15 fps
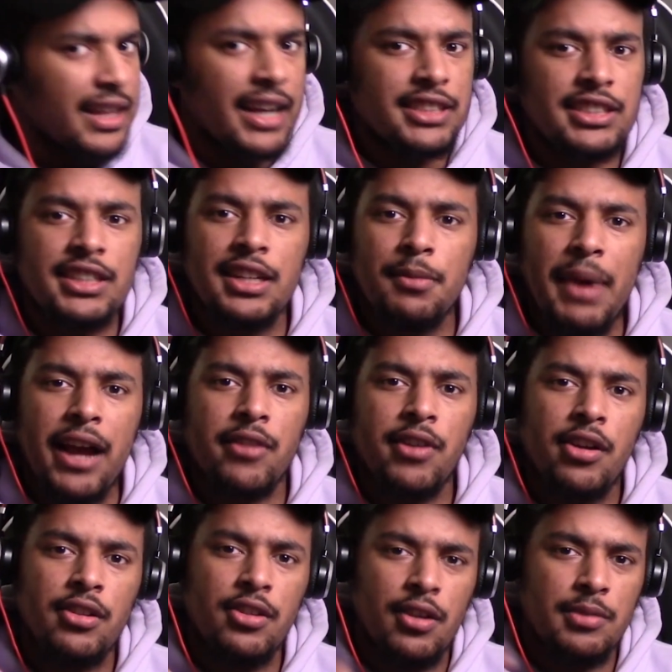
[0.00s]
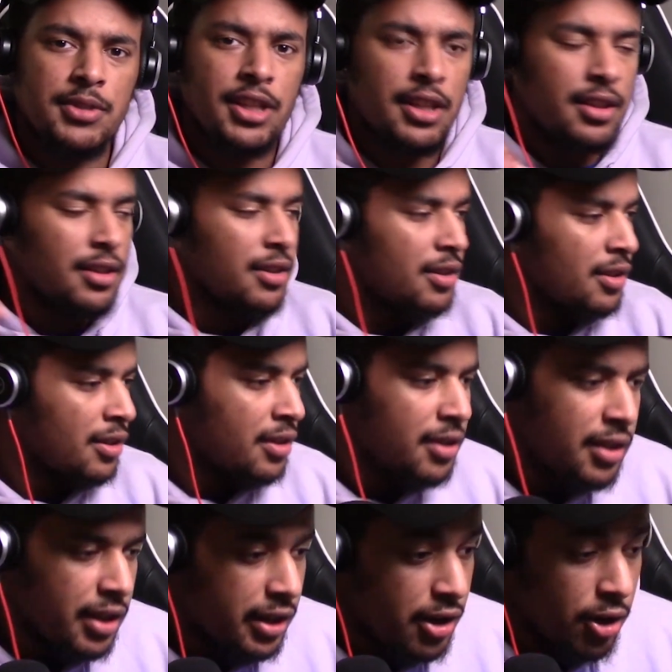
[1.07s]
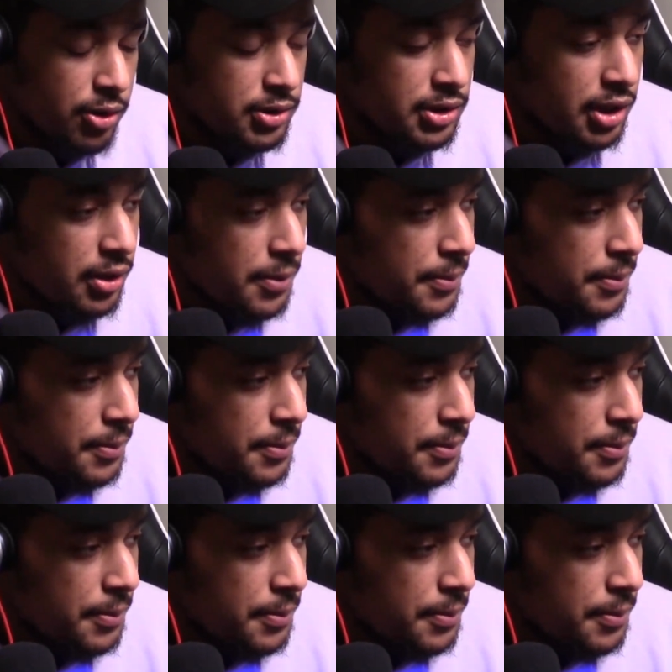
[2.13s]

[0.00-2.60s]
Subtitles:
shit in the background, you know what I'm saying? It goes though.